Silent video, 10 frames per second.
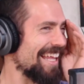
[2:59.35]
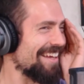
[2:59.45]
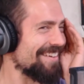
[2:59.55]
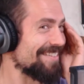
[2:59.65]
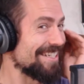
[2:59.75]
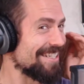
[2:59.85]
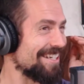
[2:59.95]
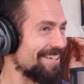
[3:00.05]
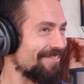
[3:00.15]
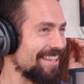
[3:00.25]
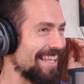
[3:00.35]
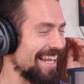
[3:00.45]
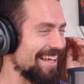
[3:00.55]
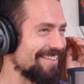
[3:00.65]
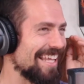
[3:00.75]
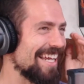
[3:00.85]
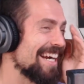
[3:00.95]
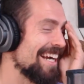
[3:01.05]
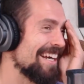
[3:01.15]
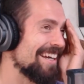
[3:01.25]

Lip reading: Or we're just going to put that out there?